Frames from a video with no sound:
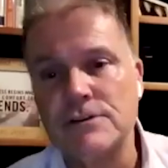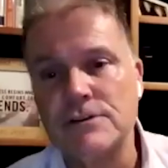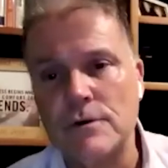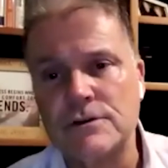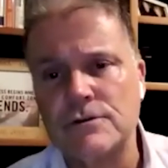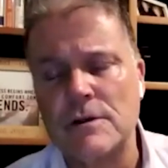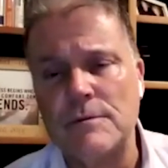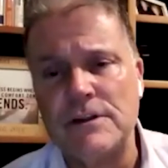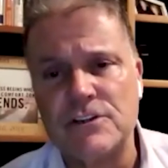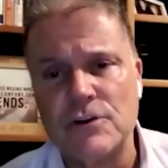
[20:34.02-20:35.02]
the bells and whistles
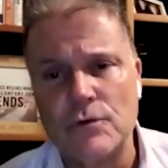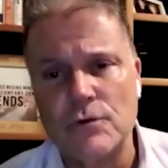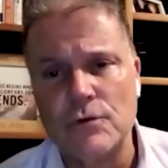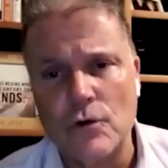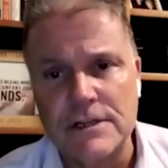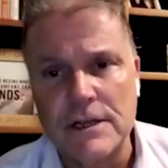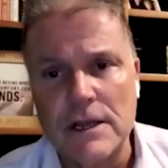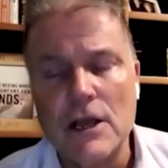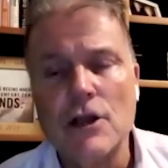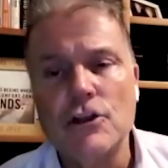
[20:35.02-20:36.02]
can be so
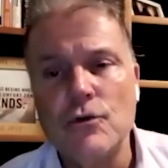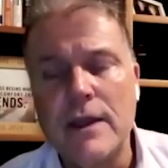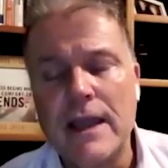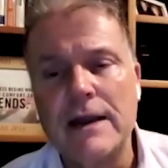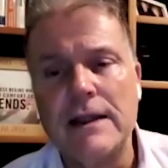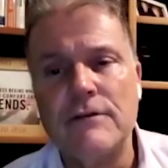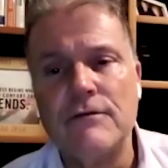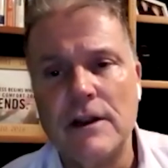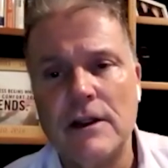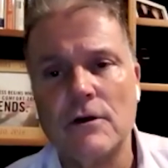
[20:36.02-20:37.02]
noisy you can't
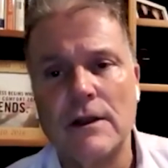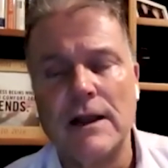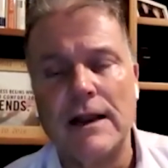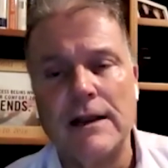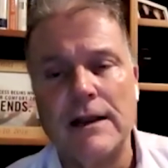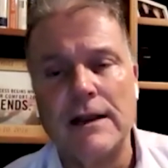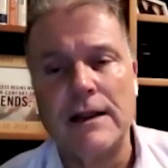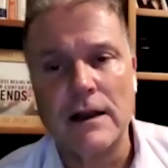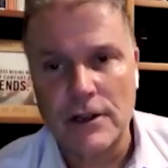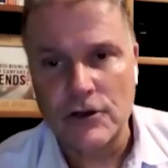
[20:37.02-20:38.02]
even get any
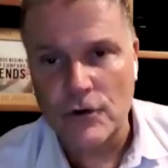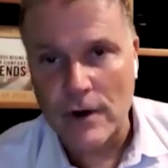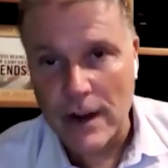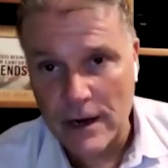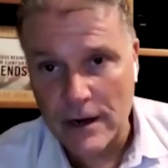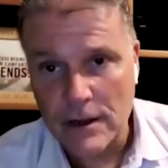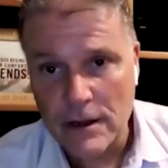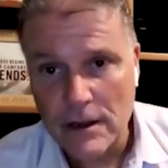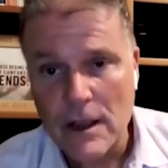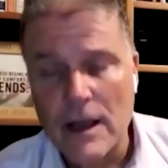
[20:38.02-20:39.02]
clarity in your head
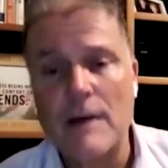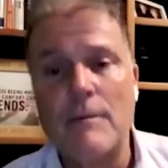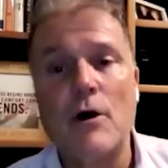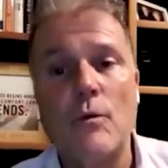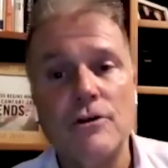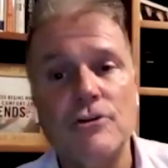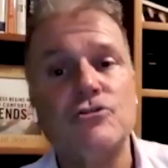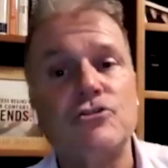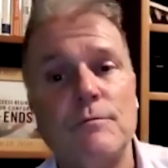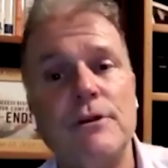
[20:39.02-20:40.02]
about what
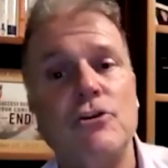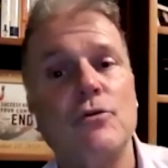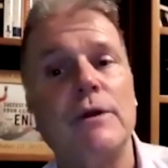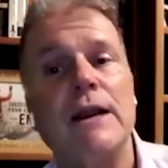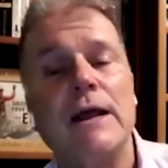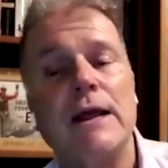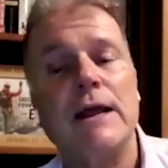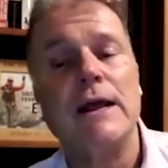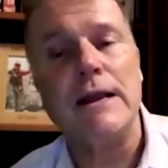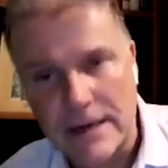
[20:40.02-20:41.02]
you should be doing
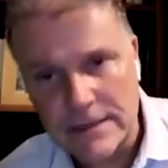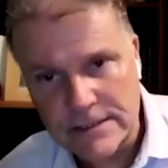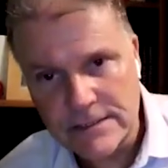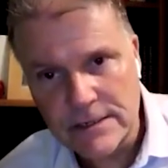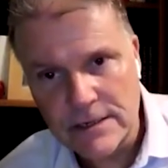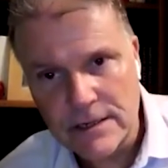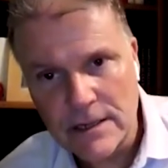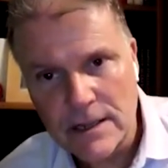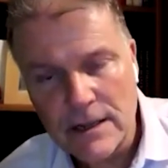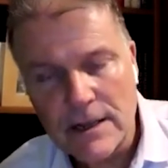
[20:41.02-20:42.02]
next.